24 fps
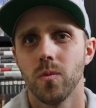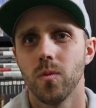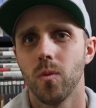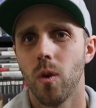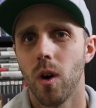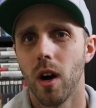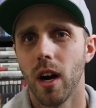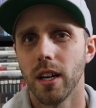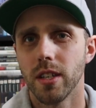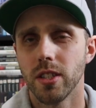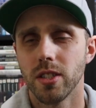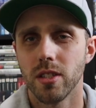
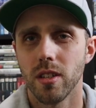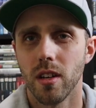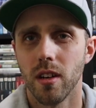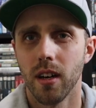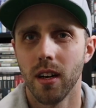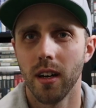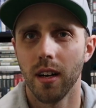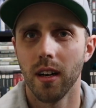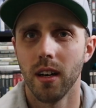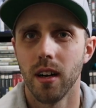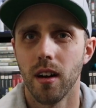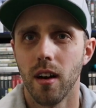watch
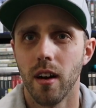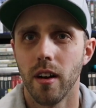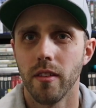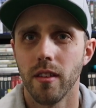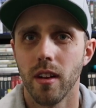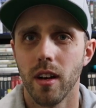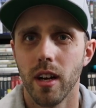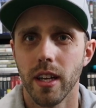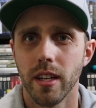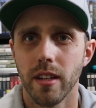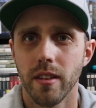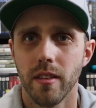
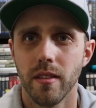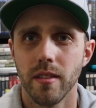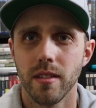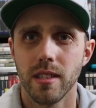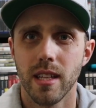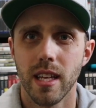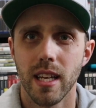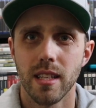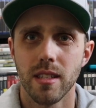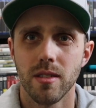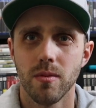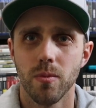online,
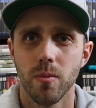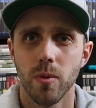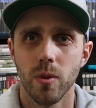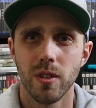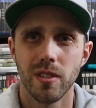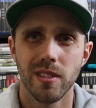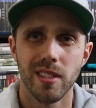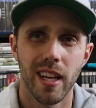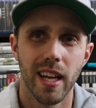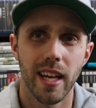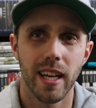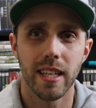they were
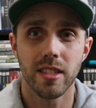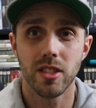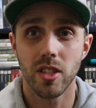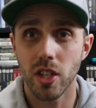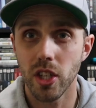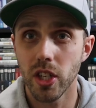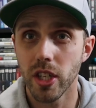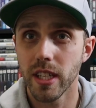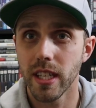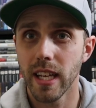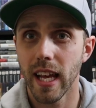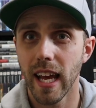saying it's a
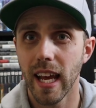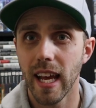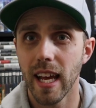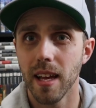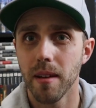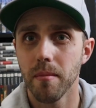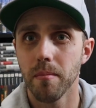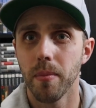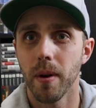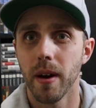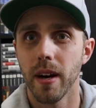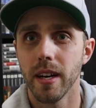good
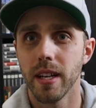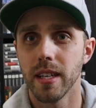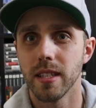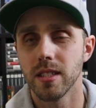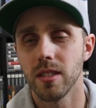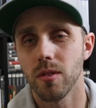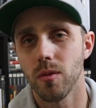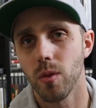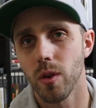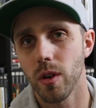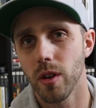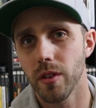game, but is
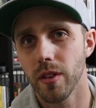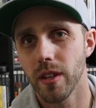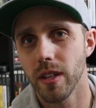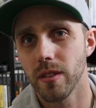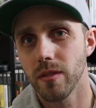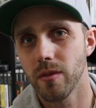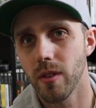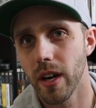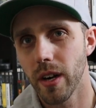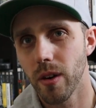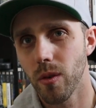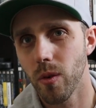it worth
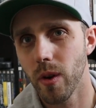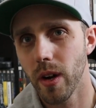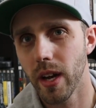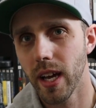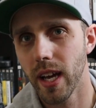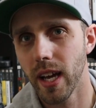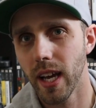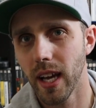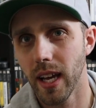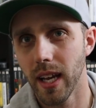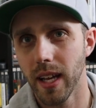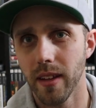it right
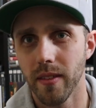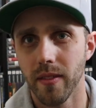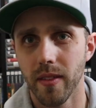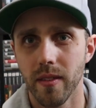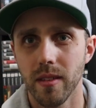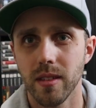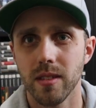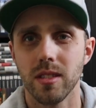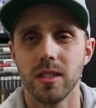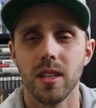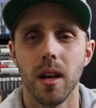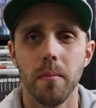away?
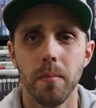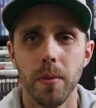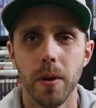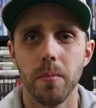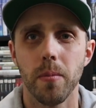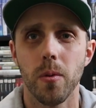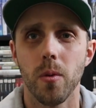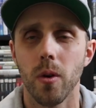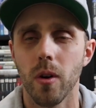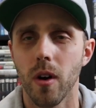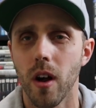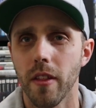Some
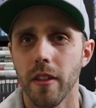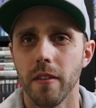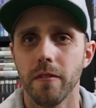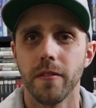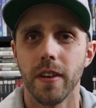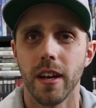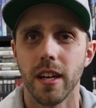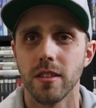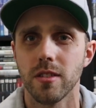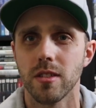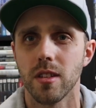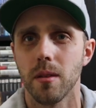people were on the
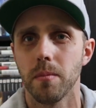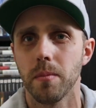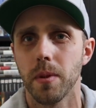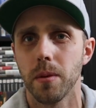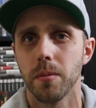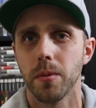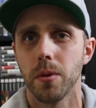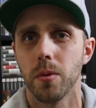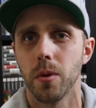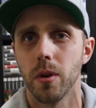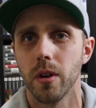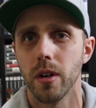fence, some
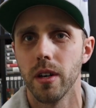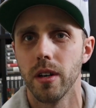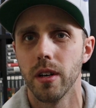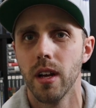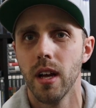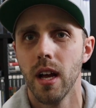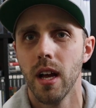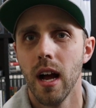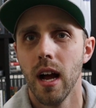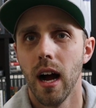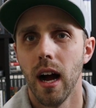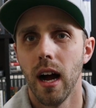people weren't.
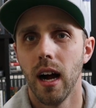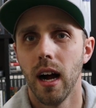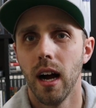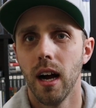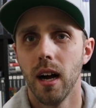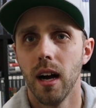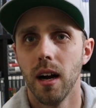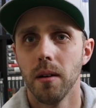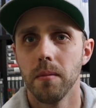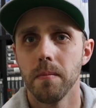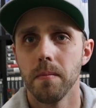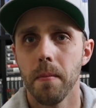
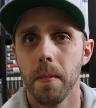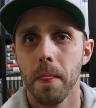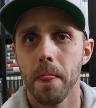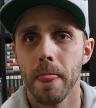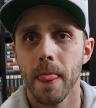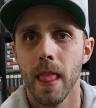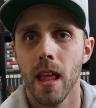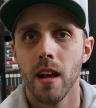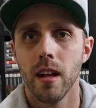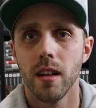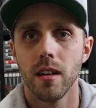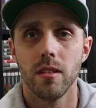
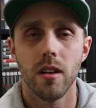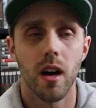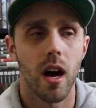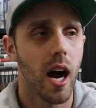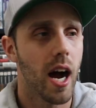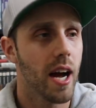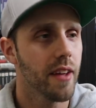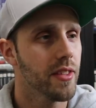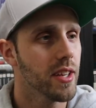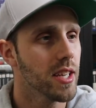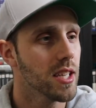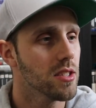
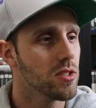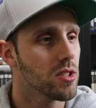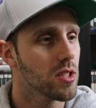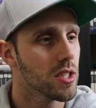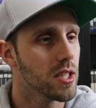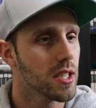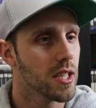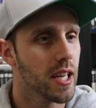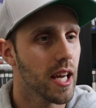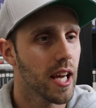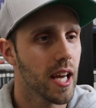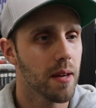I think it's a
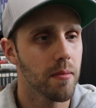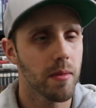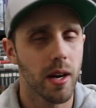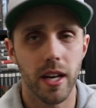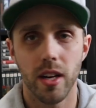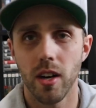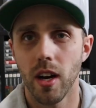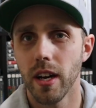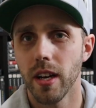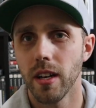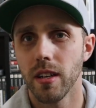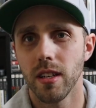good game. I
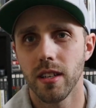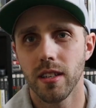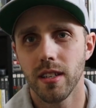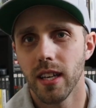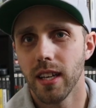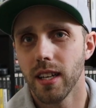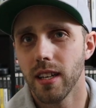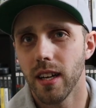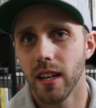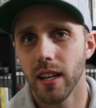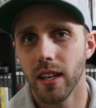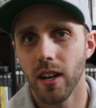got
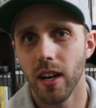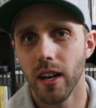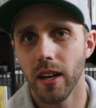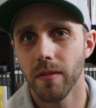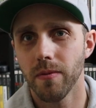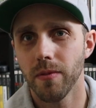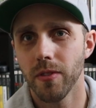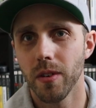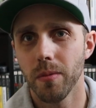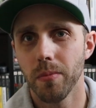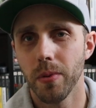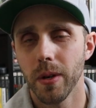it
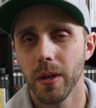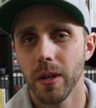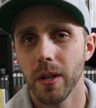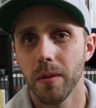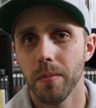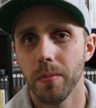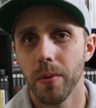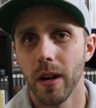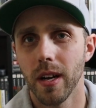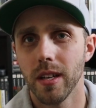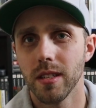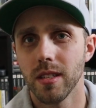for a pretty
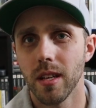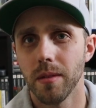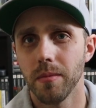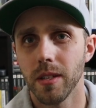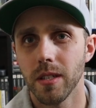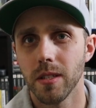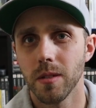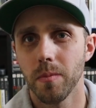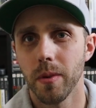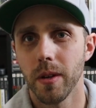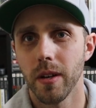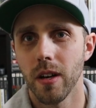good price. I mean,
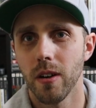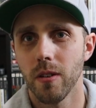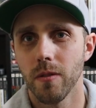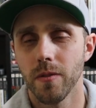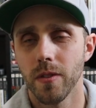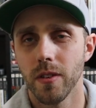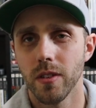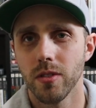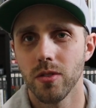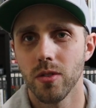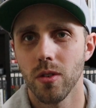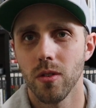it's been out
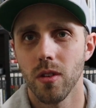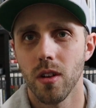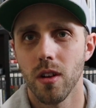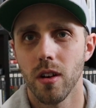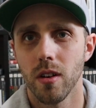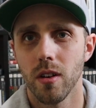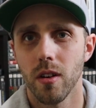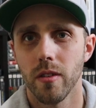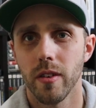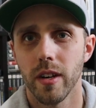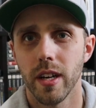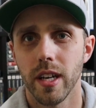for so
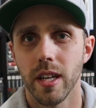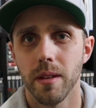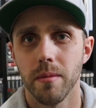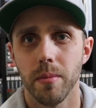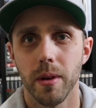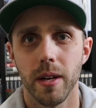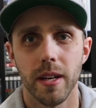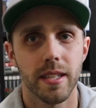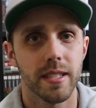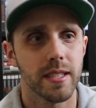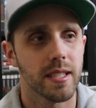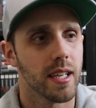long already,
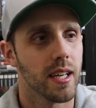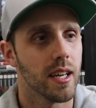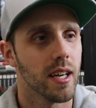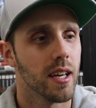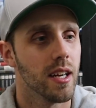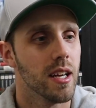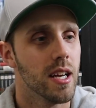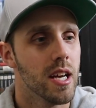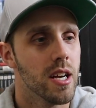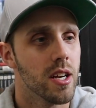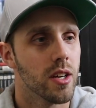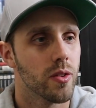but
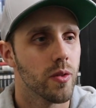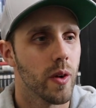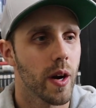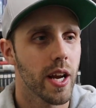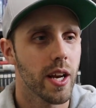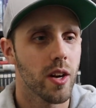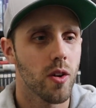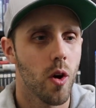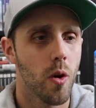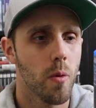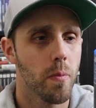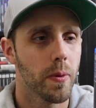
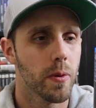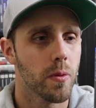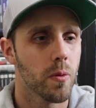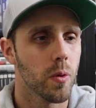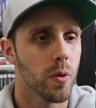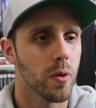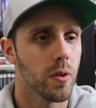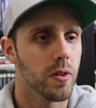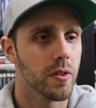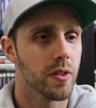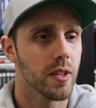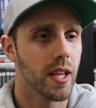great open
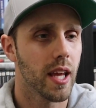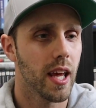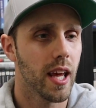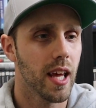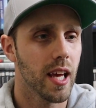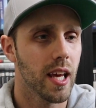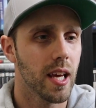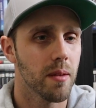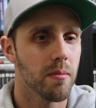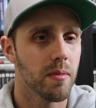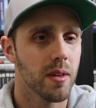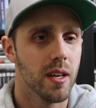world
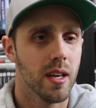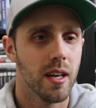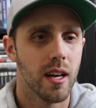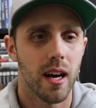game.